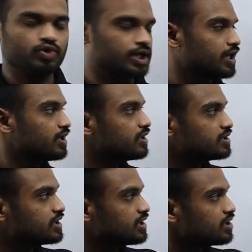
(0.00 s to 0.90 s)
Okay,
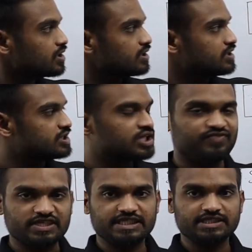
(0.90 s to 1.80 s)
see, this is the
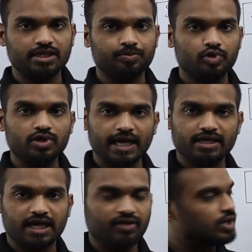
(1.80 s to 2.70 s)
first example. I
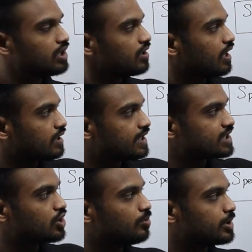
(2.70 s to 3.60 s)
travel
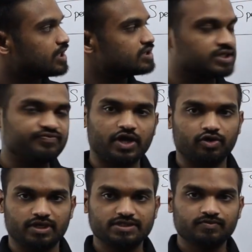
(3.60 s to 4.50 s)
100 kilometers in
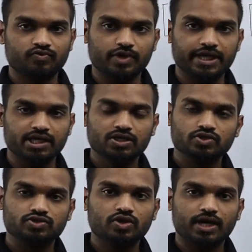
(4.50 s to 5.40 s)
5 hours. Okay,
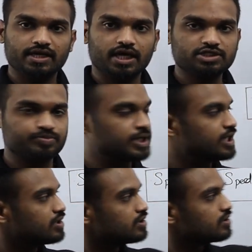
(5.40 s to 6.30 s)
so I got
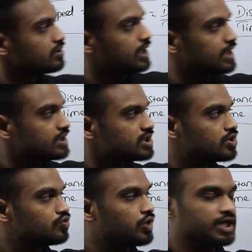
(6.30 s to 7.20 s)
speed, that is
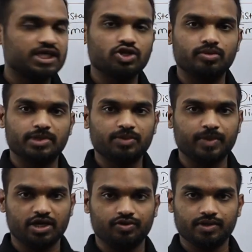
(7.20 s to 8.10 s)
20 kilometers
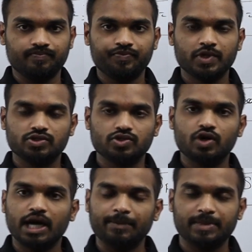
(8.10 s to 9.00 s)
per hour.
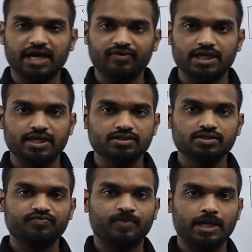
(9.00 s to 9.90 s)
So I am
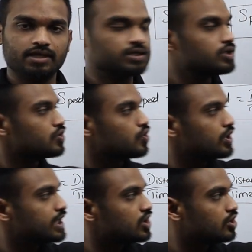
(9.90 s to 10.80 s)
traveling for
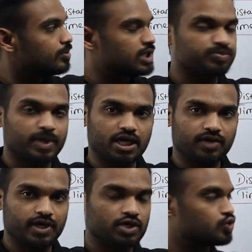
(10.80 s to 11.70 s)
20 kilometers per
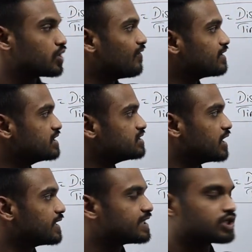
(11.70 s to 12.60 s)
hour to cover this
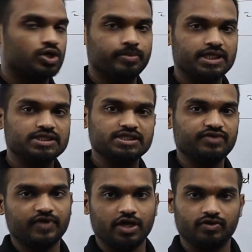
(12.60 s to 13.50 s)
100 kilometers
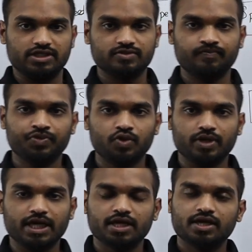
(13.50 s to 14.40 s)
in 5 hours.
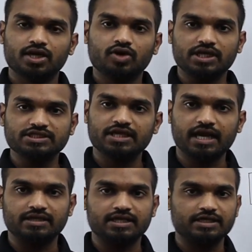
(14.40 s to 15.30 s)
Okay, now consider
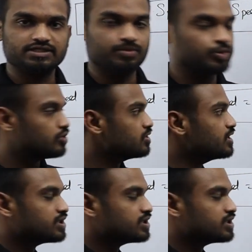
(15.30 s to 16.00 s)
another example.